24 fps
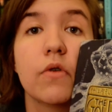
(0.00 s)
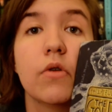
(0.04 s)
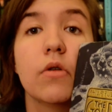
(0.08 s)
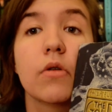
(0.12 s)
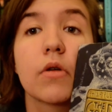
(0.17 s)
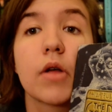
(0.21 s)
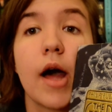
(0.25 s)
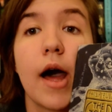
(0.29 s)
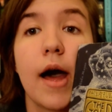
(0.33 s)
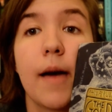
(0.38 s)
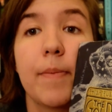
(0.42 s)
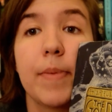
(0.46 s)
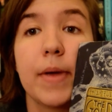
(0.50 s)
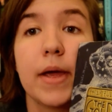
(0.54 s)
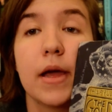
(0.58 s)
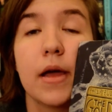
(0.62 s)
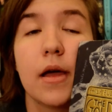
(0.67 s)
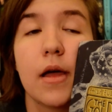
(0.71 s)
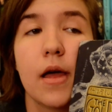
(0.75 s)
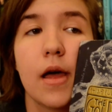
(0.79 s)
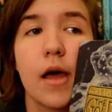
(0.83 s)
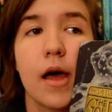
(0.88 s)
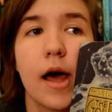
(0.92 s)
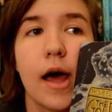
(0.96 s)
copy
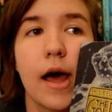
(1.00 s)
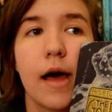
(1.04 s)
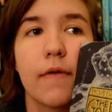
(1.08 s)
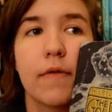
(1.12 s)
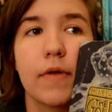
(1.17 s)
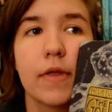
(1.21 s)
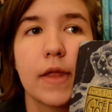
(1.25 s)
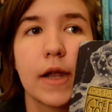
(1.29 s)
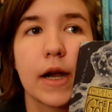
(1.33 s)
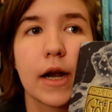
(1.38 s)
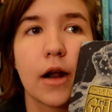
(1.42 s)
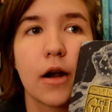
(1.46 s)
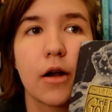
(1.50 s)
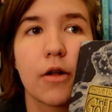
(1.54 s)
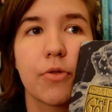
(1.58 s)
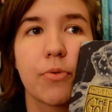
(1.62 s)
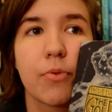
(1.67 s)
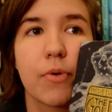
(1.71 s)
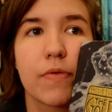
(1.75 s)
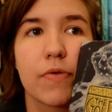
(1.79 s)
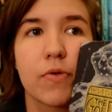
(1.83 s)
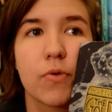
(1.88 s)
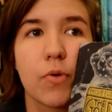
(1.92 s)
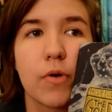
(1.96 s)
of it that I got at a
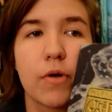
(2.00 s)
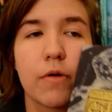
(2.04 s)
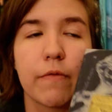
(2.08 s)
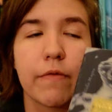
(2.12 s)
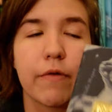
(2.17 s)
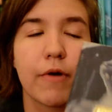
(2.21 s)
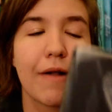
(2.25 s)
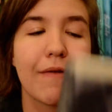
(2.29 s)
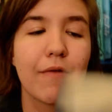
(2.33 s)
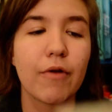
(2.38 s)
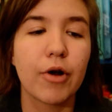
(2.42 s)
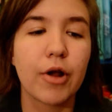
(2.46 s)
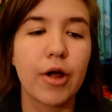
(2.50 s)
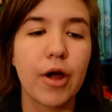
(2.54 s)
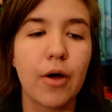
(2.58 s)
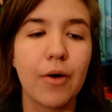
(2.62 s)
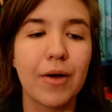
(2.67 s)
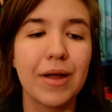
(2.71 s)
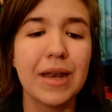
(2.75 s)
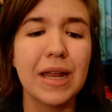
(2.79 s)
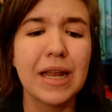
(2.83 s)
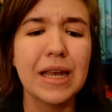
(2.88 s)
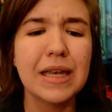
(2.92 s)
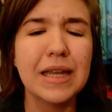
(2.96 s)
thrift store forever ago
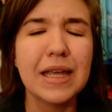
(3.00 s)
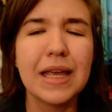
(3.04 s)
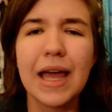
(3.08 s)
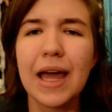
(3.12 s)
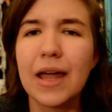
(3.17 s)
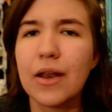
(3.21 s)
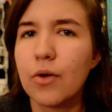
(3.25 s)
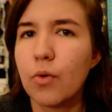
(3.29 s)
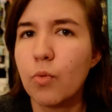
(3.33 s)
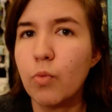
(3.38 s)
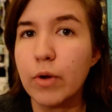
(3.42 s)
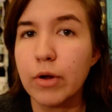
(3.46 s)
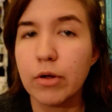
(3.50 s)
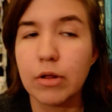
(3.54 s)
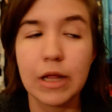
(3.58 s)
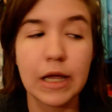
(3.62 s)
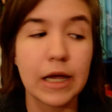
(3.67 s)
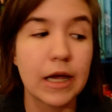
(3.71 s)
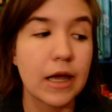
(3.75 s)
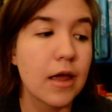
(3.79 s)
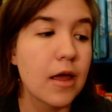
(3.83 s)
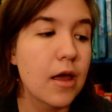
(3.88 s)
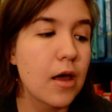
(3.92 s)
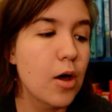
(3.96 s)
in Indiana, weirdly.